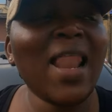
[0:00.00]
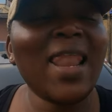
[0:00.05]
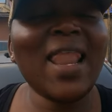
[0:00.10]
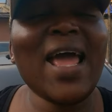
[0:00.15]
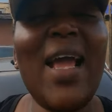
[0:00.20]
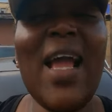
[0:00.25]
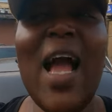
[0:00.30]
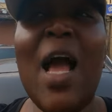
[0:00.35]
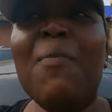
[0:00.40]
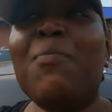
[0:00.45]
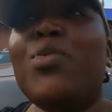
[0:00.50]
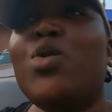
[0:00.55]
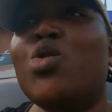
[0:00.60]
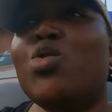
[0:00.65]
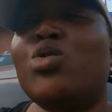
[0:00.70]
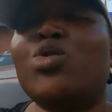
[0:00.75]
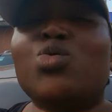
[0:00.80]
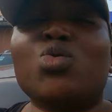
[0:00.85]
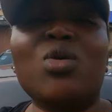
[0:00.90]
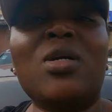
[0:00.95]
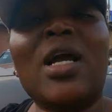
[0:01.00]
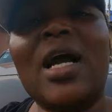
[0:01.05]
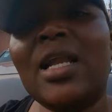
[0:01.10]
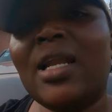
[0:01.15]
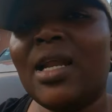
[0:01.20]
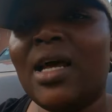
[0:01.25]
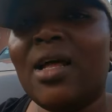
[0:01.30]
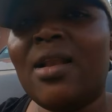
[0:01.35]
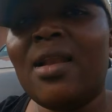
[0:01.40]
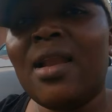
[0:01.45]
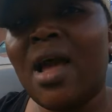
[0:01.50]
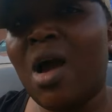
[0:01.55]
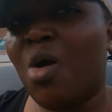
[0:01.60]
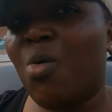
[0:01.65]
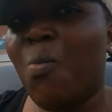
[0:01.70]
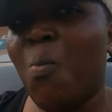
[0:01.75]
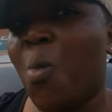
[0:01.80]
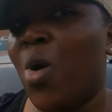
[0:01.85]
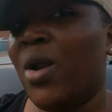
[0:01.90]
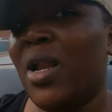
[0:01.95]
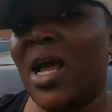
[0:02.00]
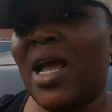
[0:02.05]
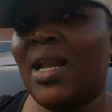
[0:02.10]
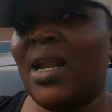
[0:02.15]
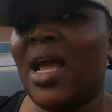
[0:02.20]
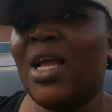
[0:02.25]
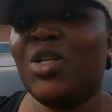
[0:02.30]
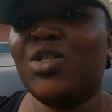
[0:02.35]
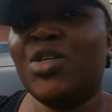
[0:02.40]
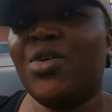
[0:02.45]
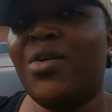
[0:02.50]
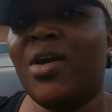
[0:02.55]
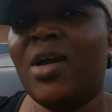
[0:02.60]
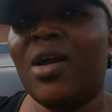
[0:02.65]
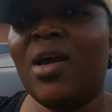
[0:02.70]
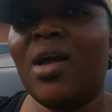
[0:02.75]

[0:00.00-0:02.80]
like I'm used to Ghana now more no, than Nigeria.